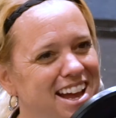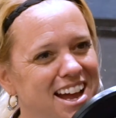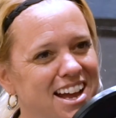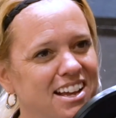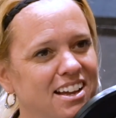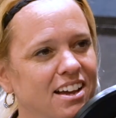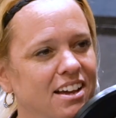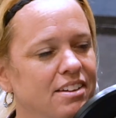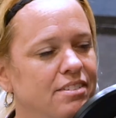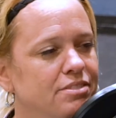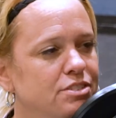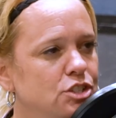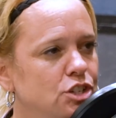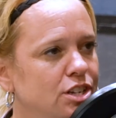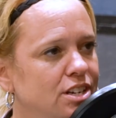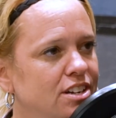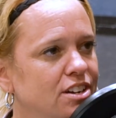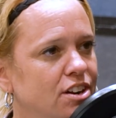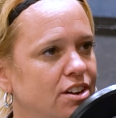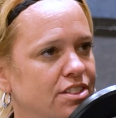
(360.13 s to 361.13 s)
I kind of
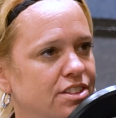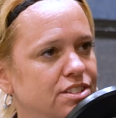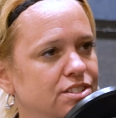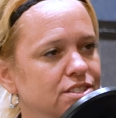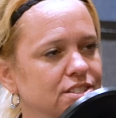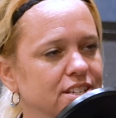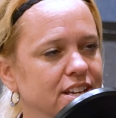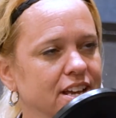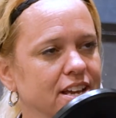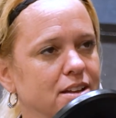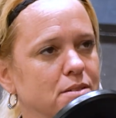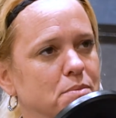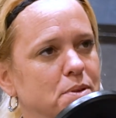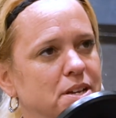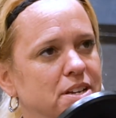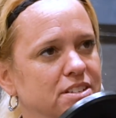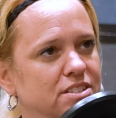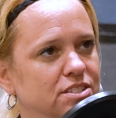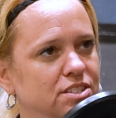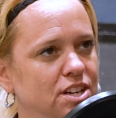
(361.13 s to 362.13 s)
cheated on this day
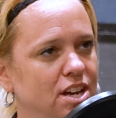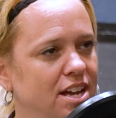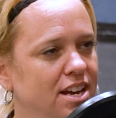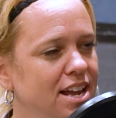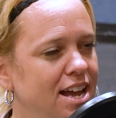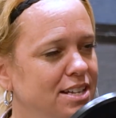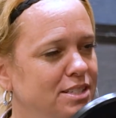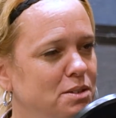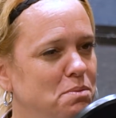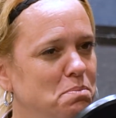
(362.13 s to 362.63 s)
because Todd has a